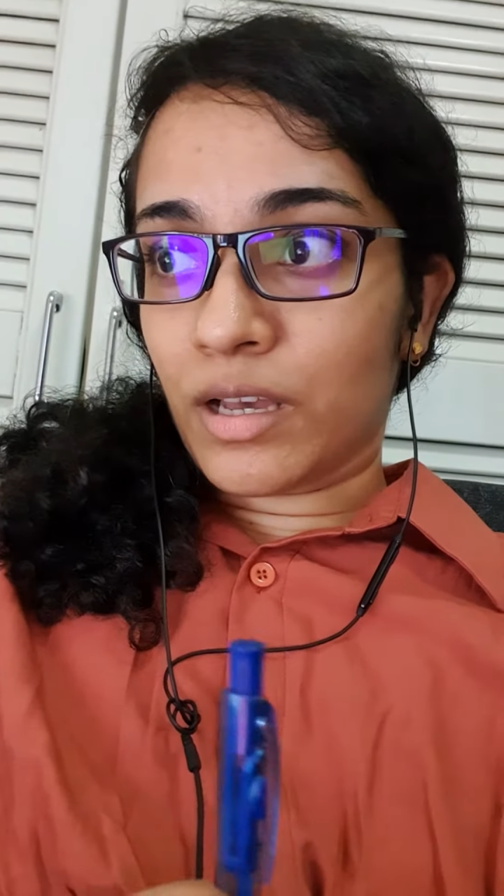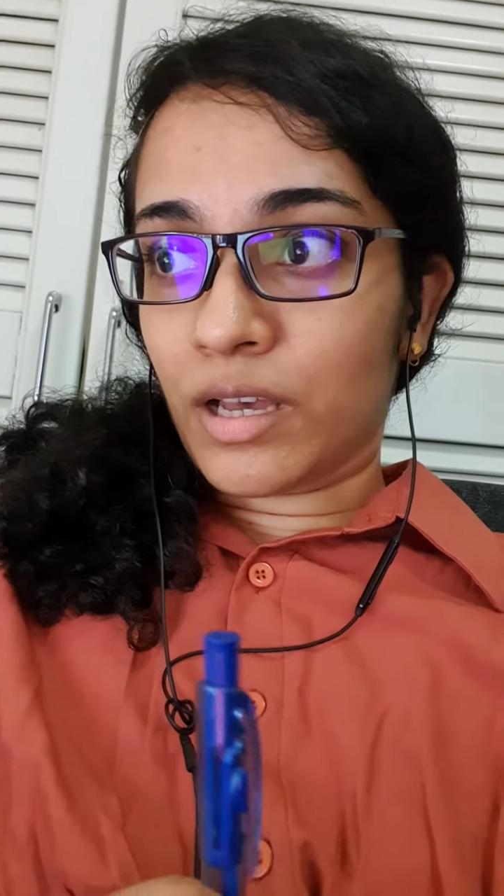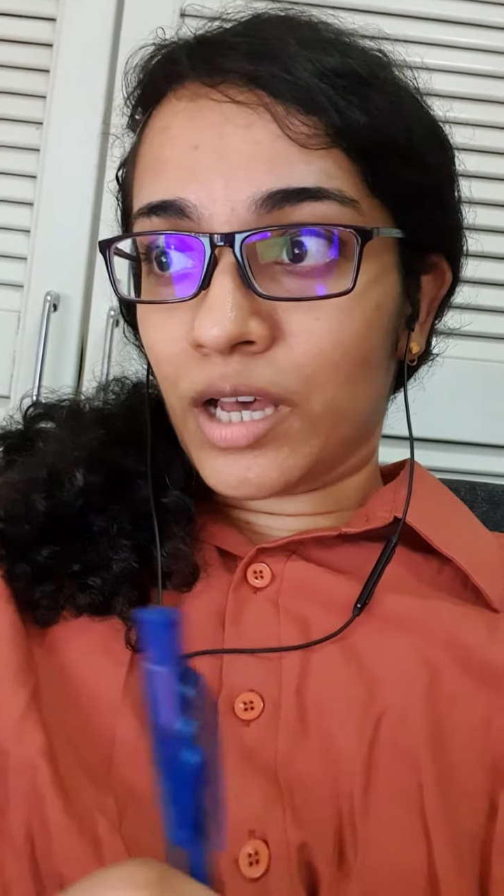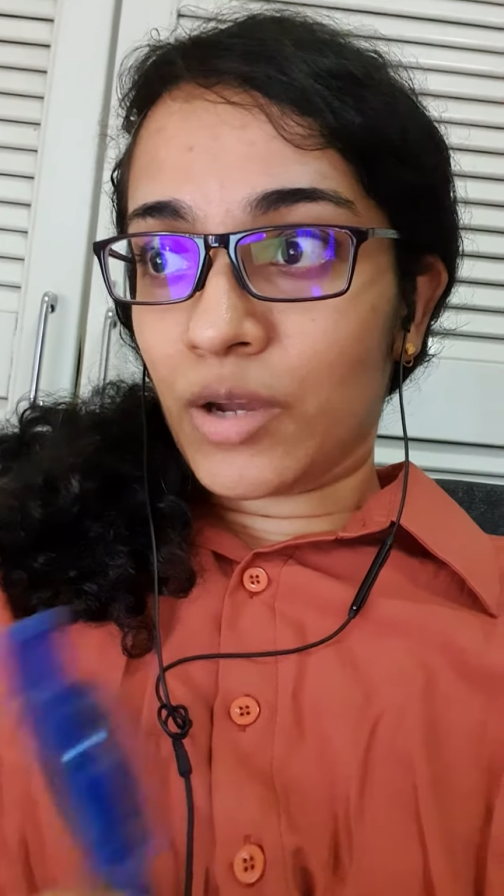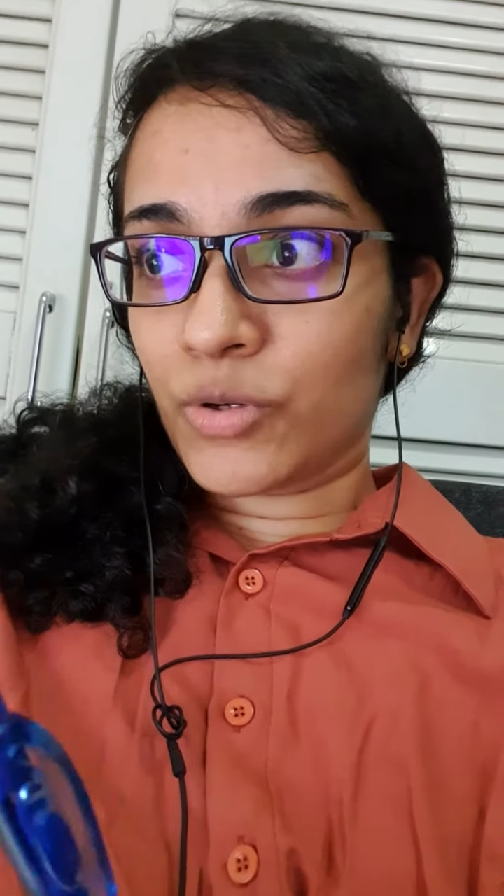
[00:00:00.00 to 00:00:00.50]

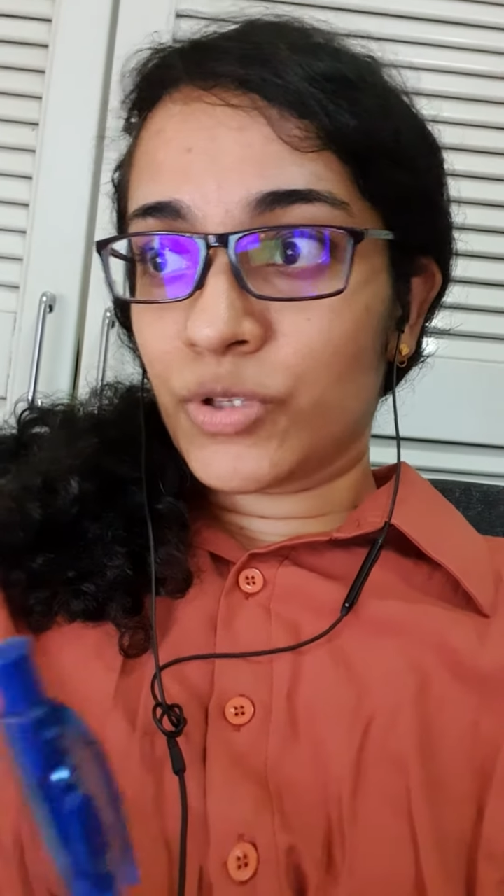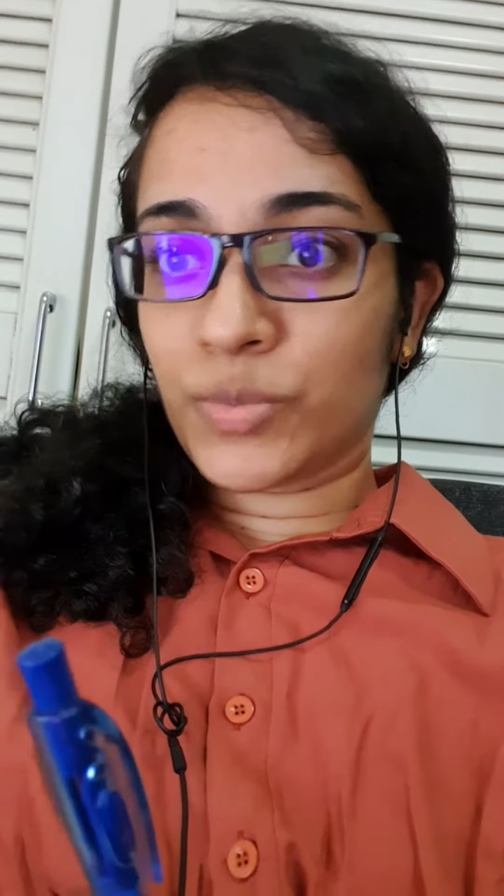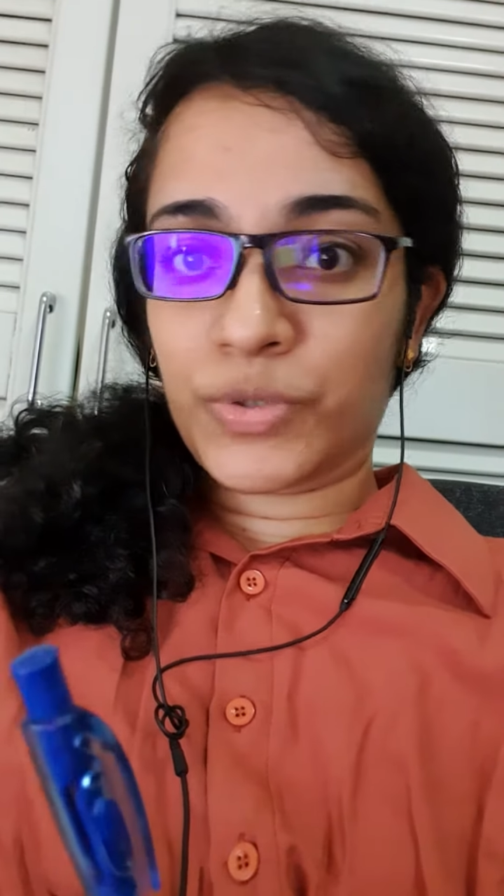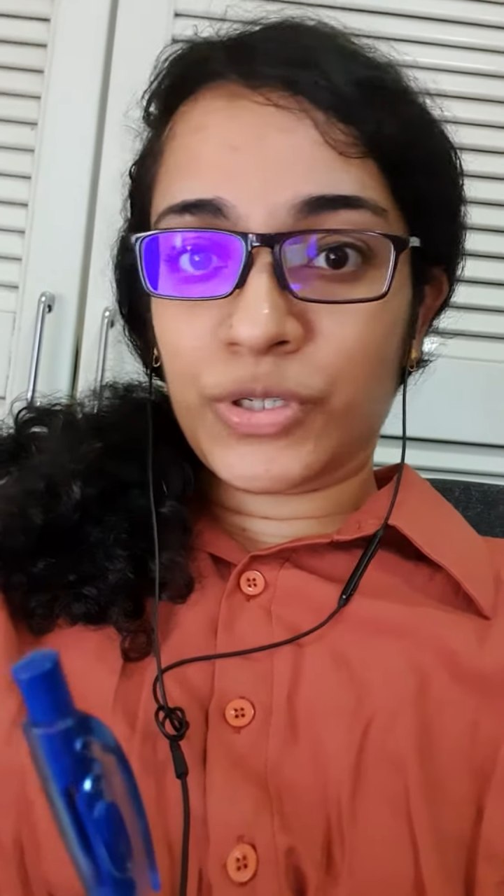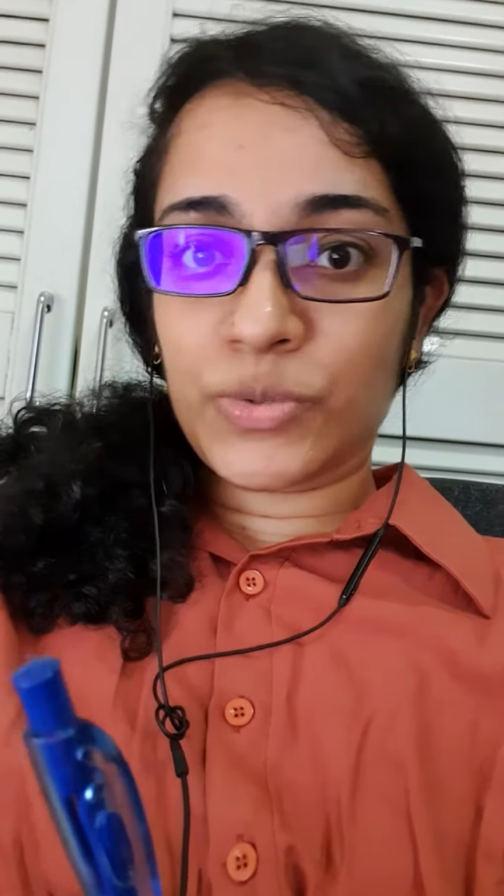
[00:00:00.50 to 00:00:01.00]
How do the
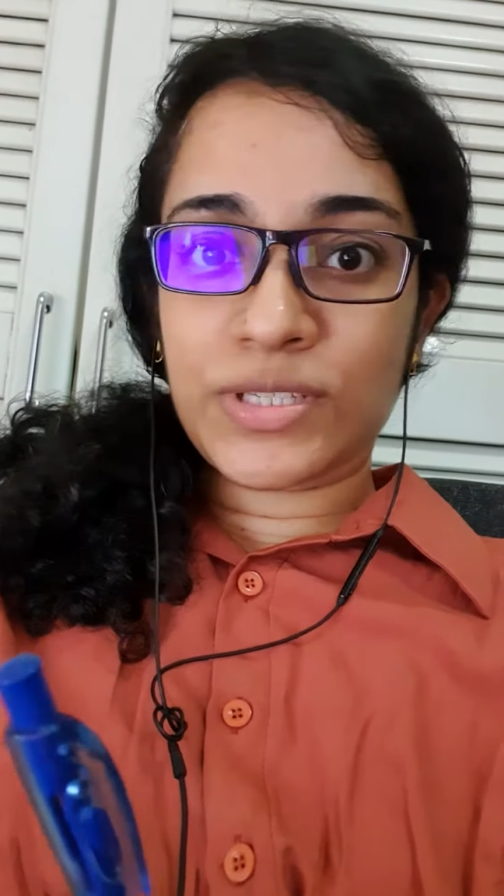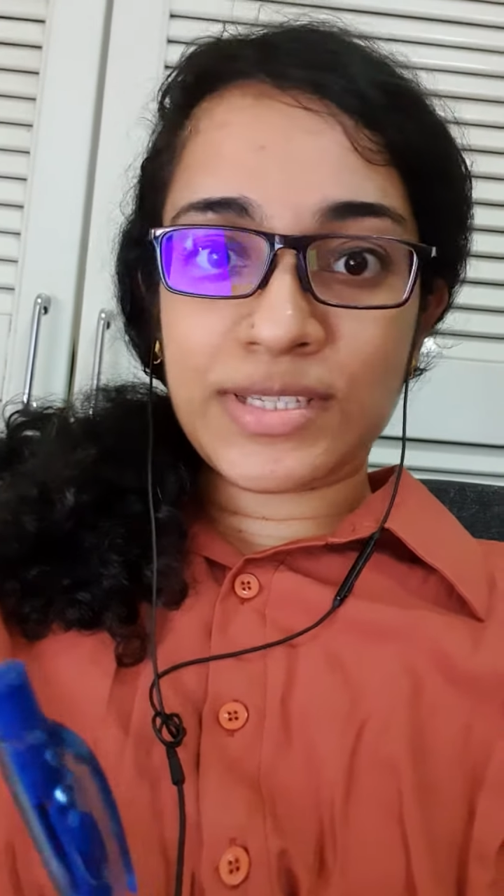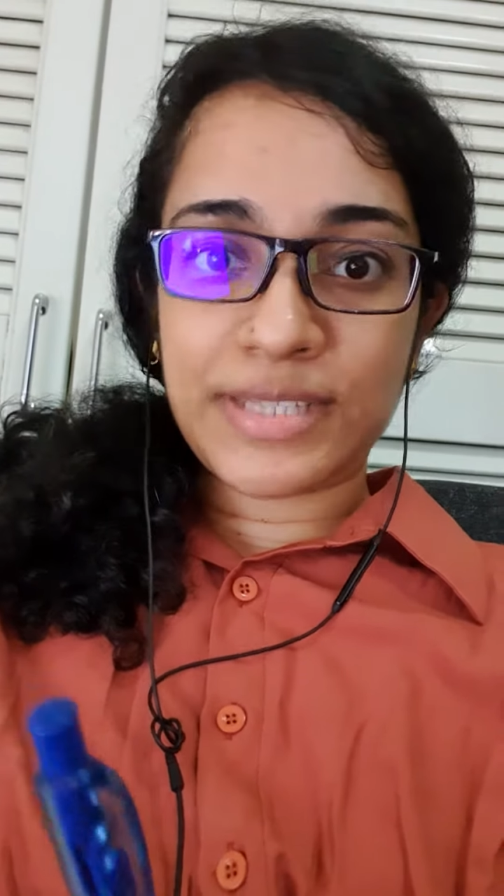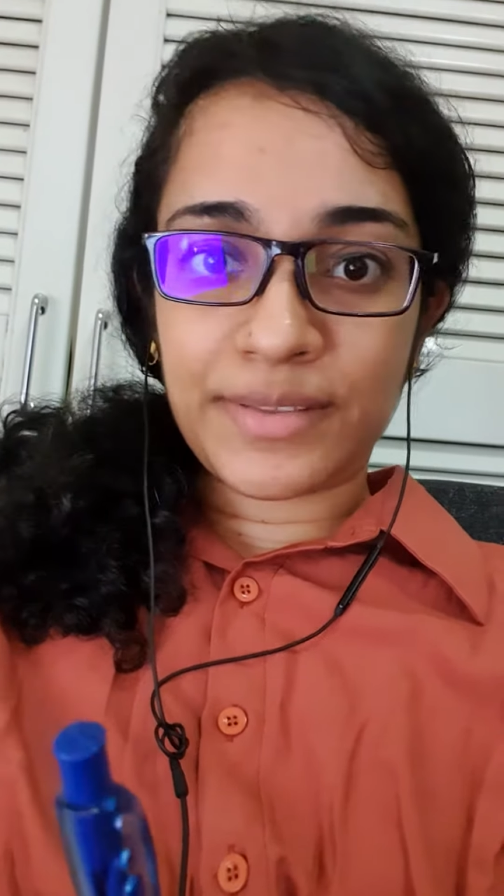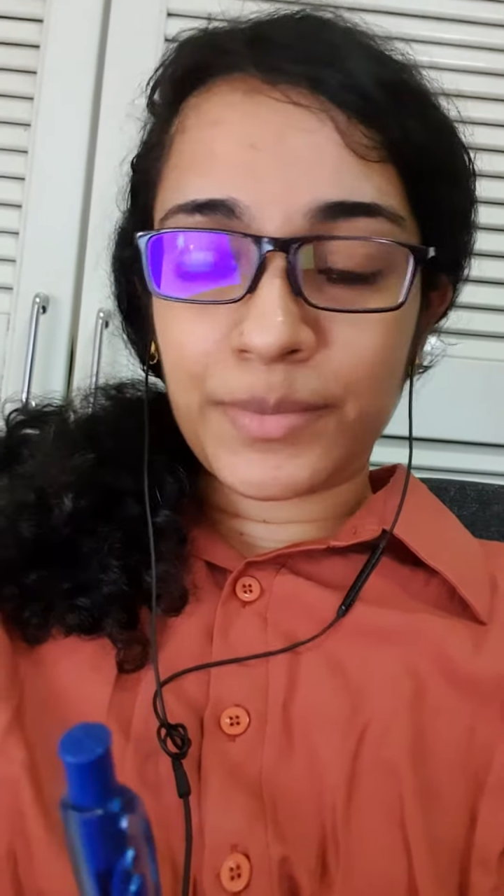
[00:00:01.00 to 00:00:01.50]
producers
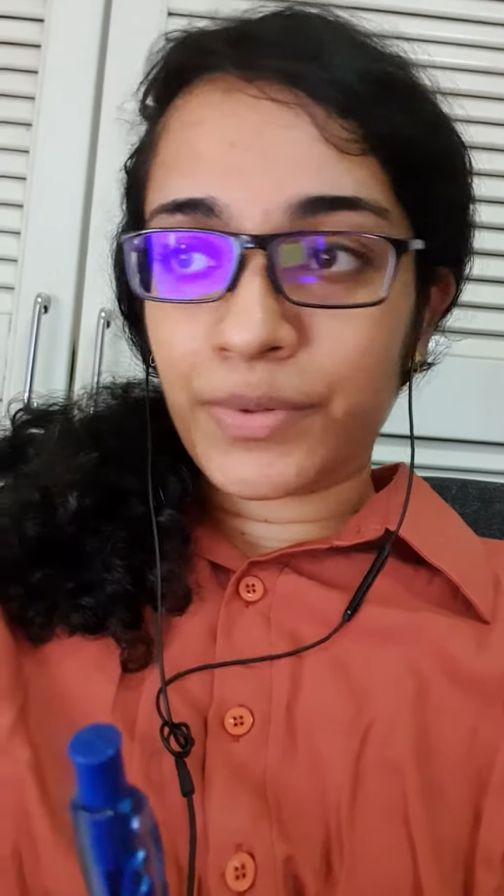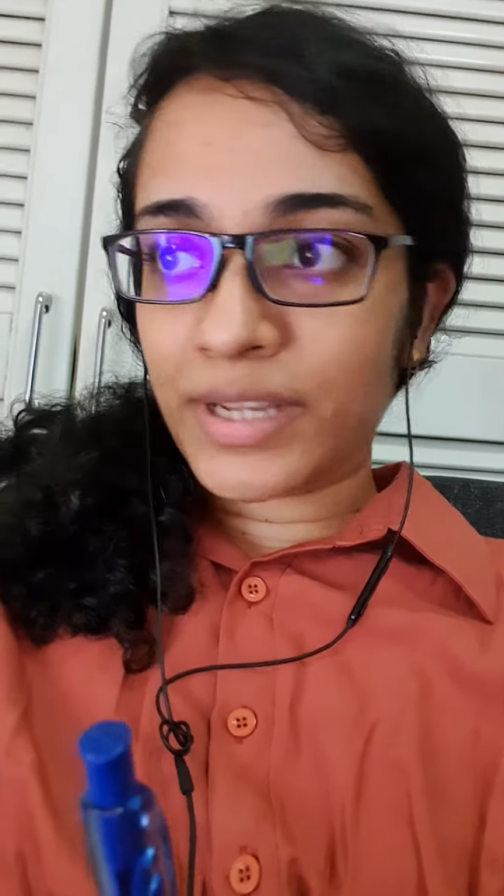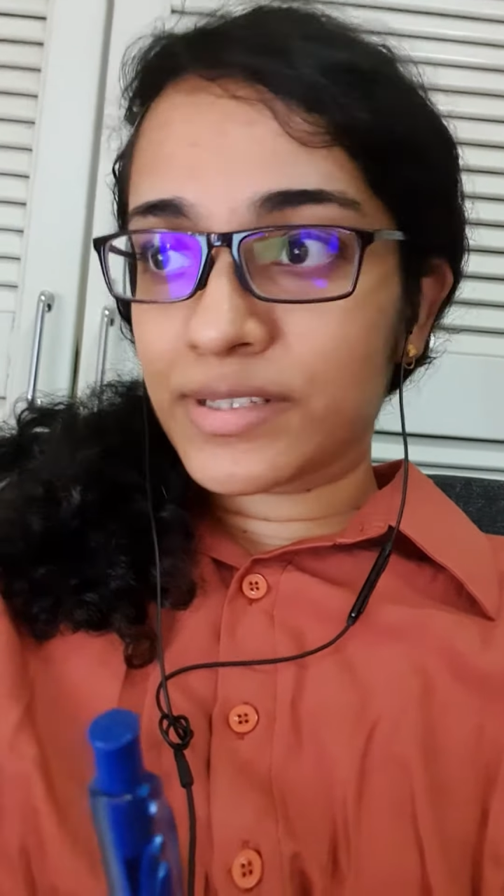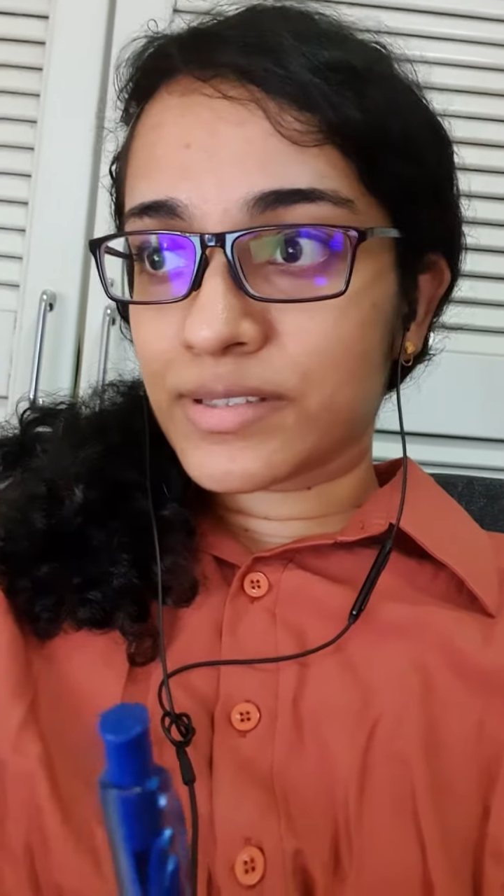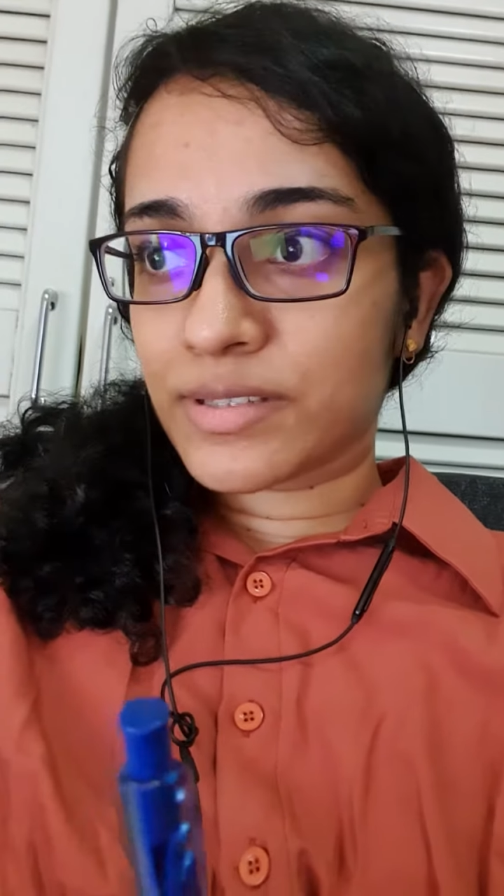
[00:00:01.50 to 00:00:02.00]
set the
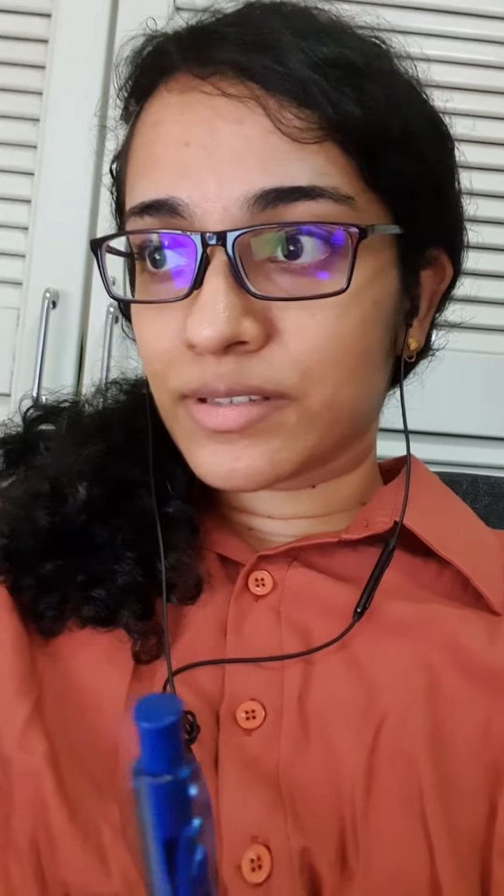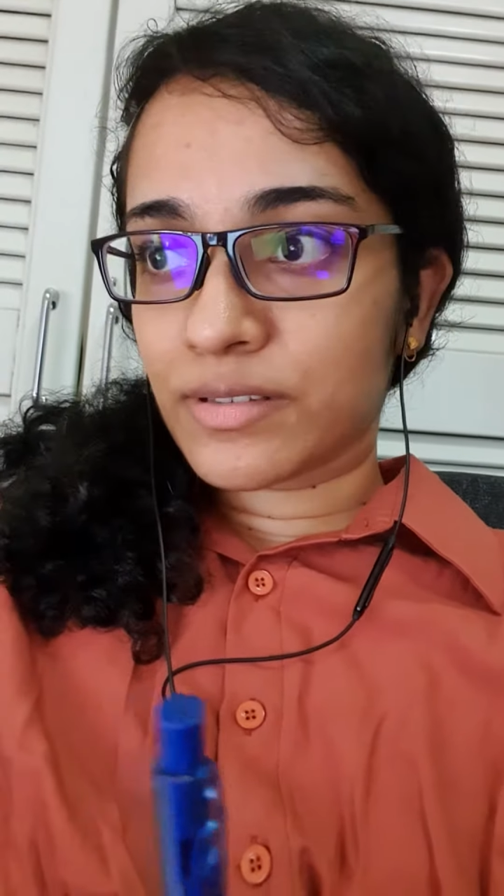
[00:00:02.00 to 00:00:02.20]
price?